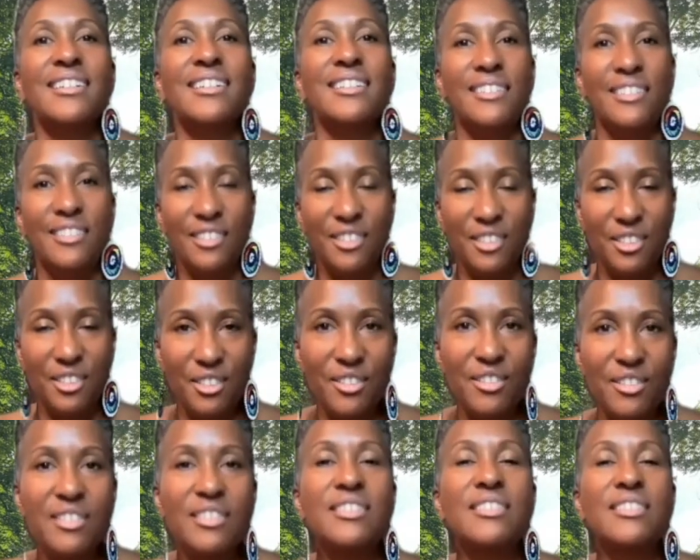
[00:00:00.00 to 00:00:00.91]

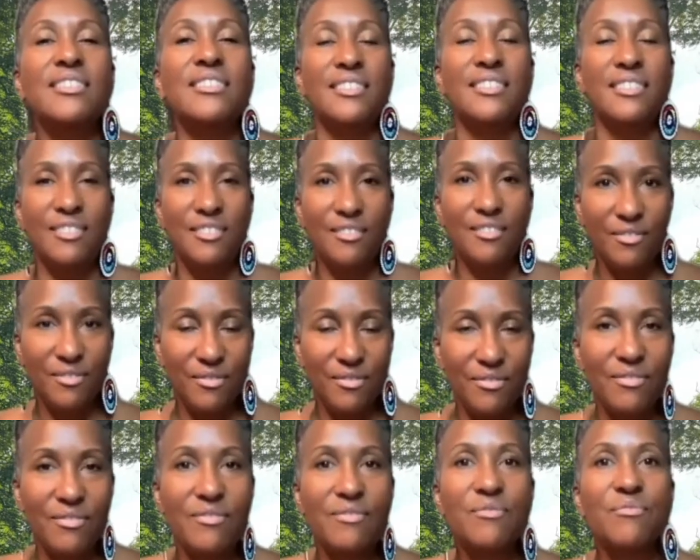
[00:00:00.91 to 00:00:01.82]

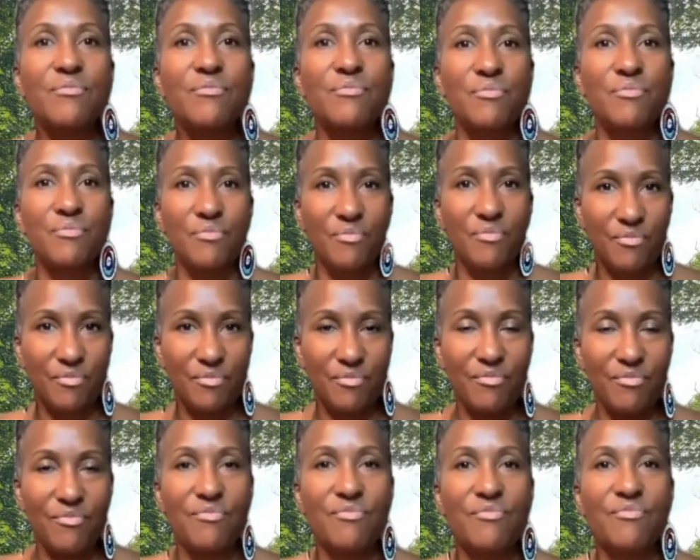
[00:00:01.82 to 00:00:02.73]

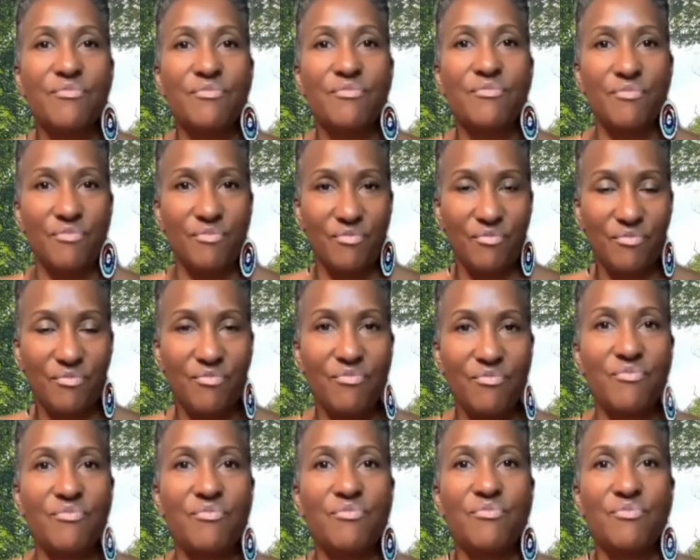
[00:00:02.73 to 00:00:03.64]

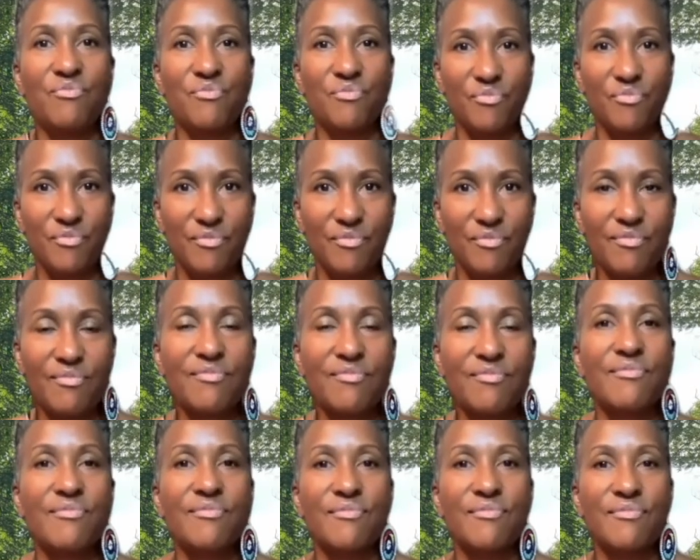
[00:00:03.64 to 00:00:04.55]

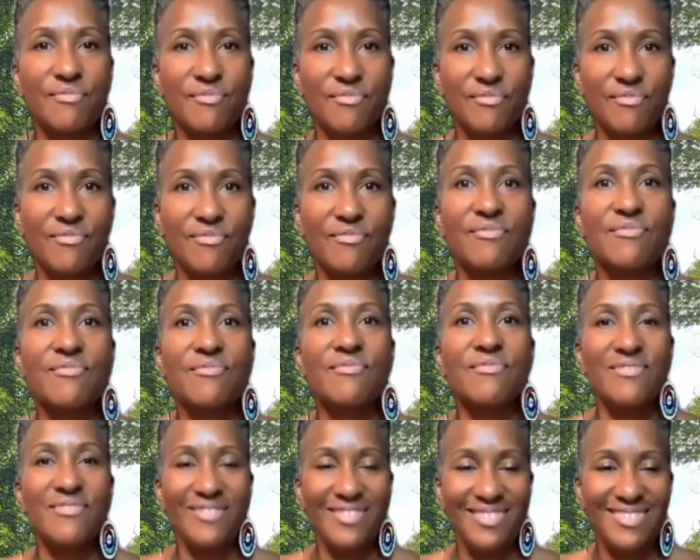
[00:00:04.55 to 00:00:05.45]

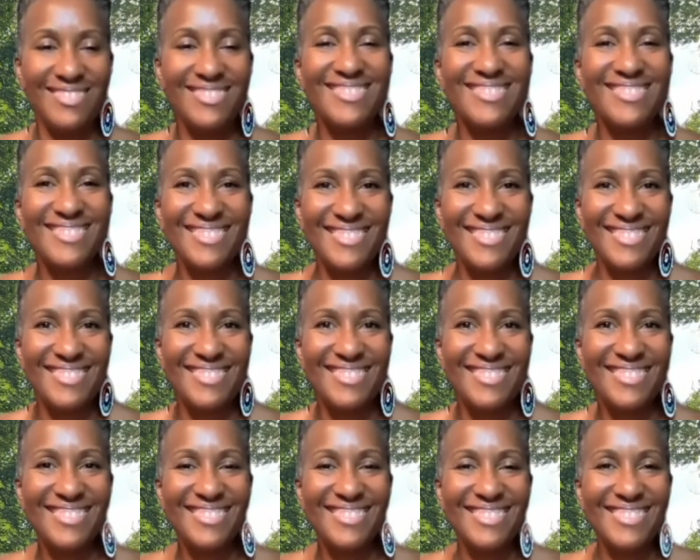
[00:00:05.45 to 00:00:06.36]

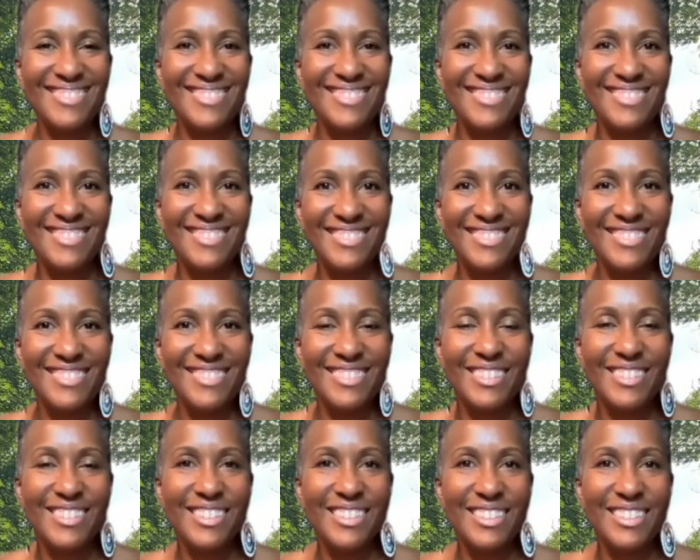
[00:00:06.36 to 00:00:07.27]

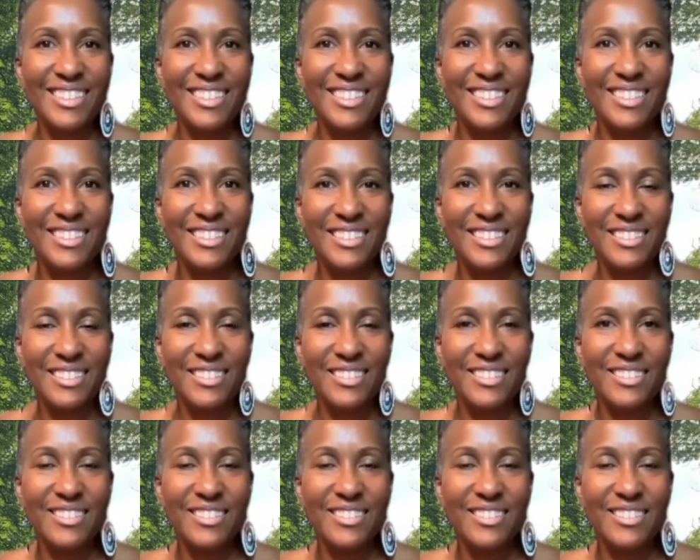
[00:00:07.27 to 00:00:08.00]
(silent)